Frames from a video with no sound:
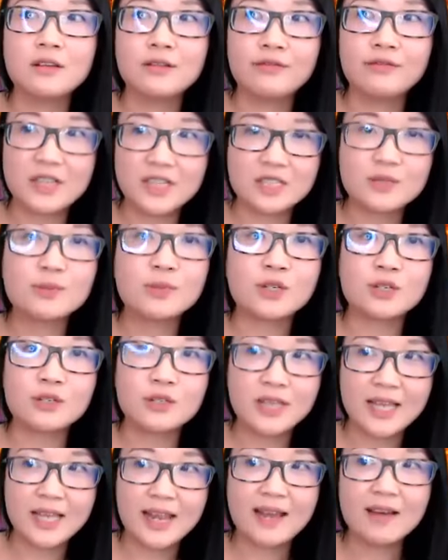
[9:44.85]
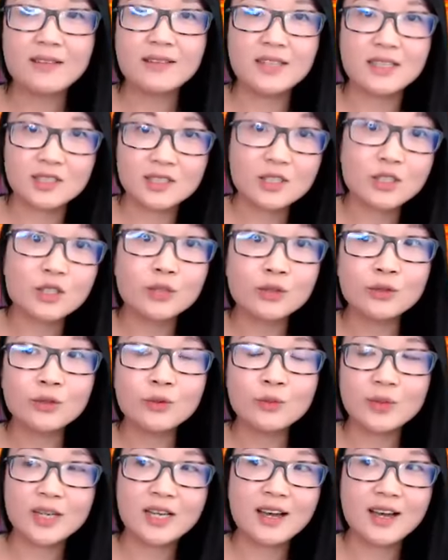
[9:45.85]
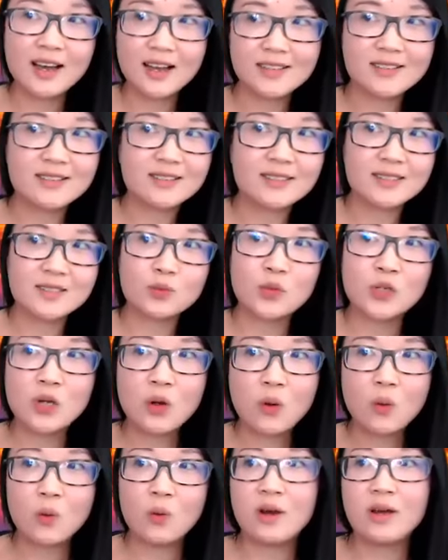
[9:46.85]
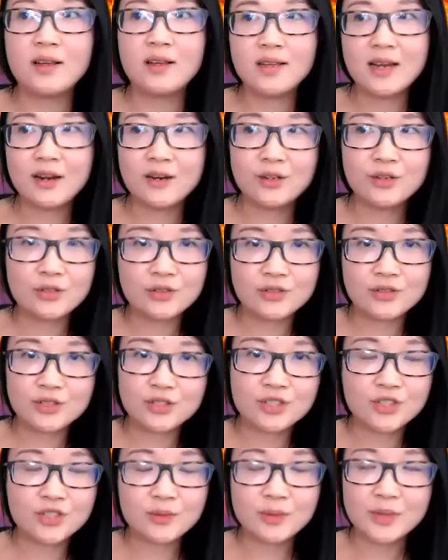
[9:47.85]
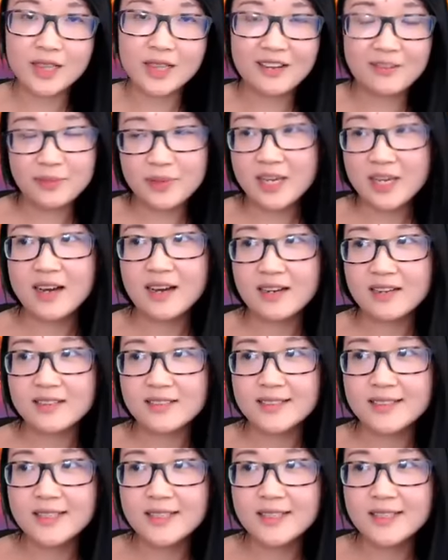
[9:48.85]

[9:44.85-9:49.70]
Facebook layout that's new, because we don't want our users to be left behind.